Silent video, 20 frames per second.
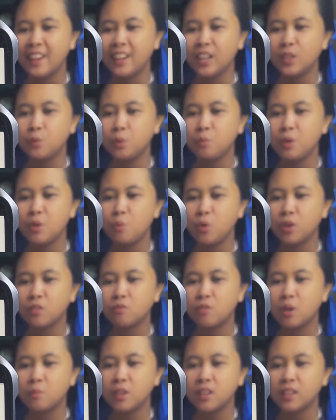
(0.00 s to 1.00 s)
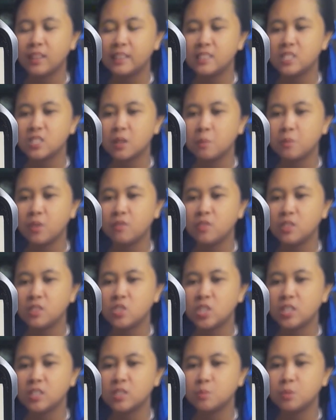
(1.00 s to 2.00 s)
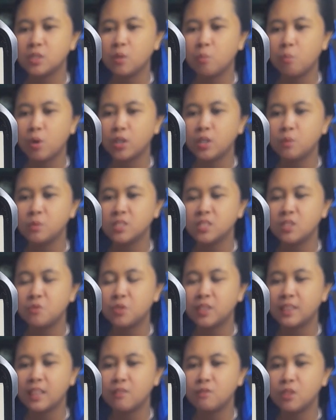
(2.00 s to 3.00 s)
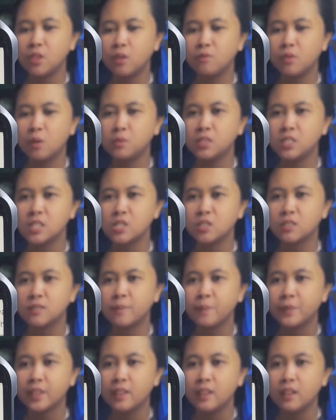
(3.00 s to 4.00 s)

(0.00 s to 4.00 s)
It would be worth rubbing against top of the Angenes, but Lombardi was a different level of opposition.